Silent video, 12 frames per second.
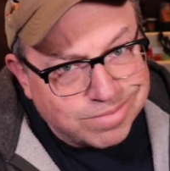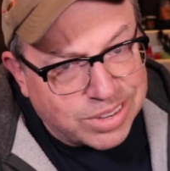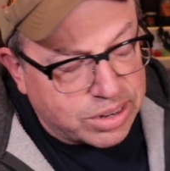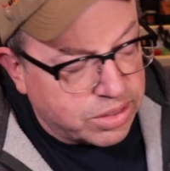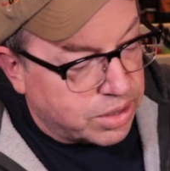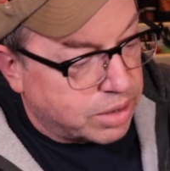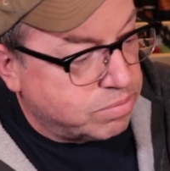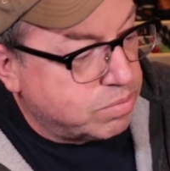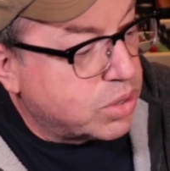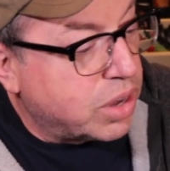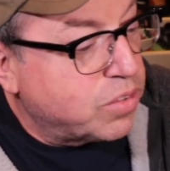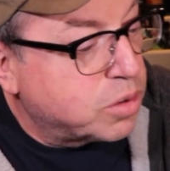Yeah, I think I've
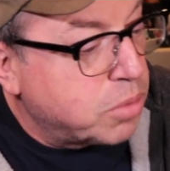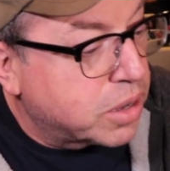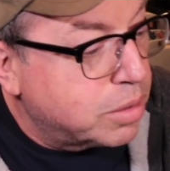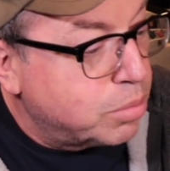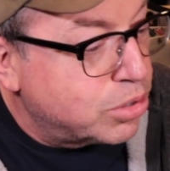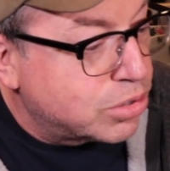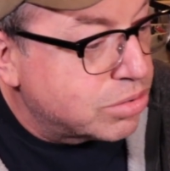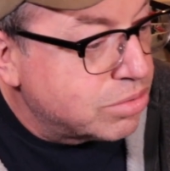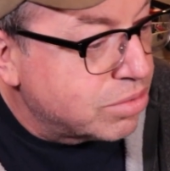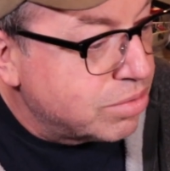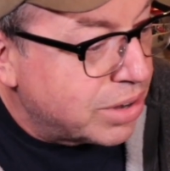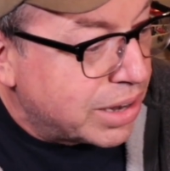covered my caboose
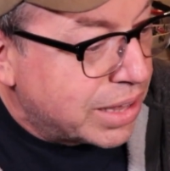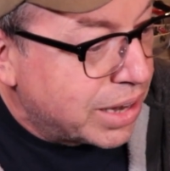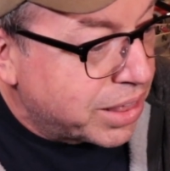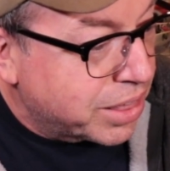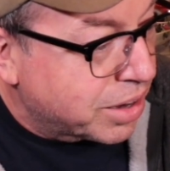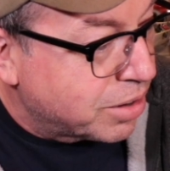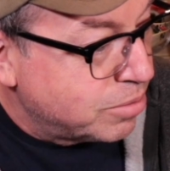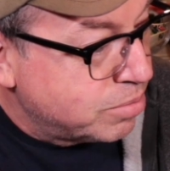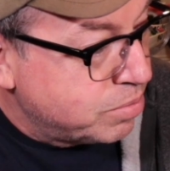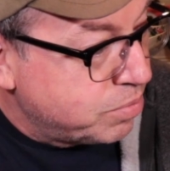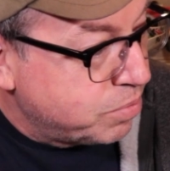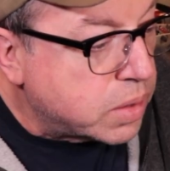legally there.
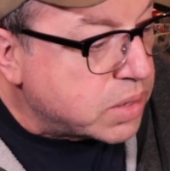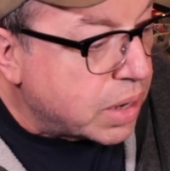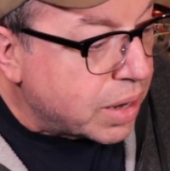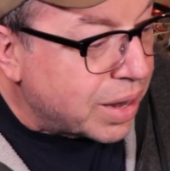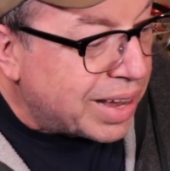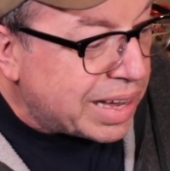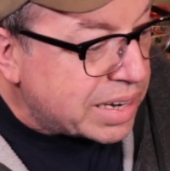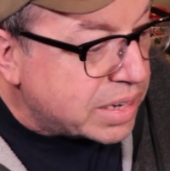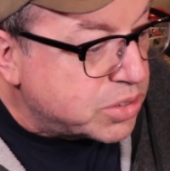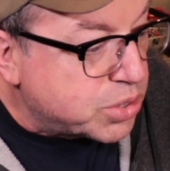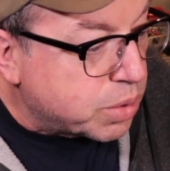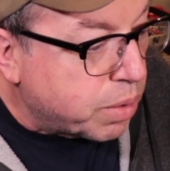There's a lot of
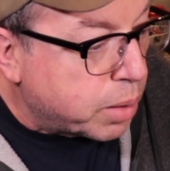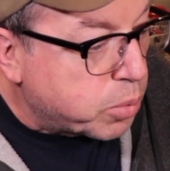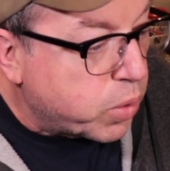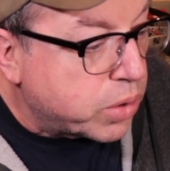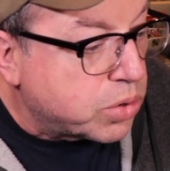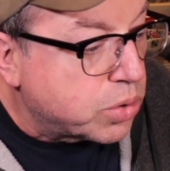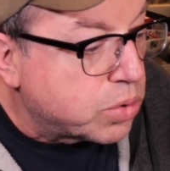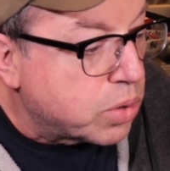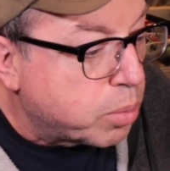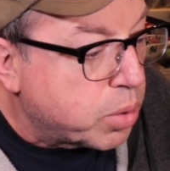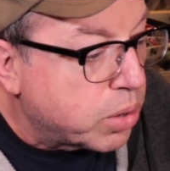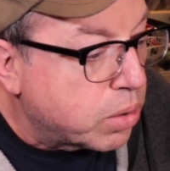Instagram questions.
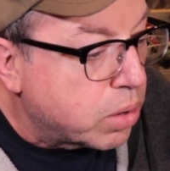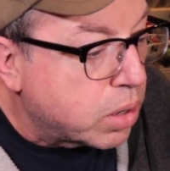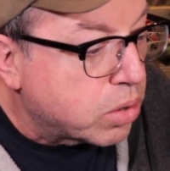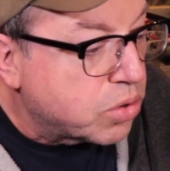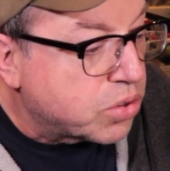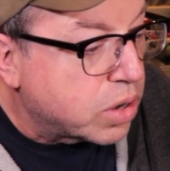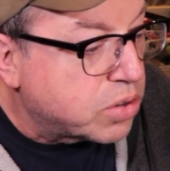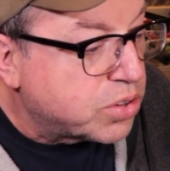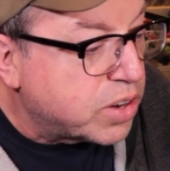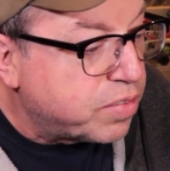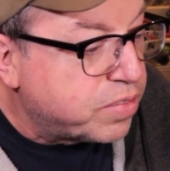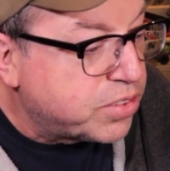I'll start
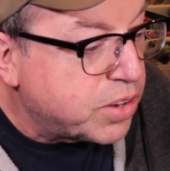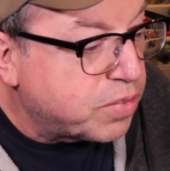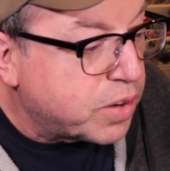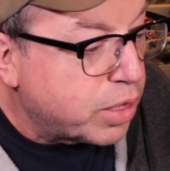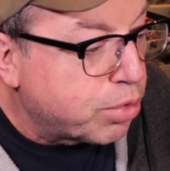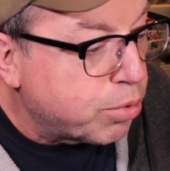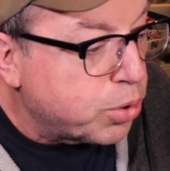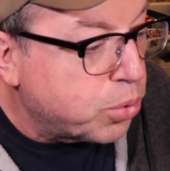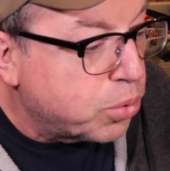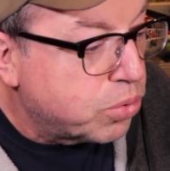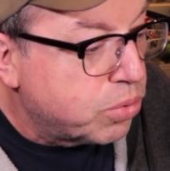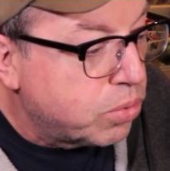sifting through.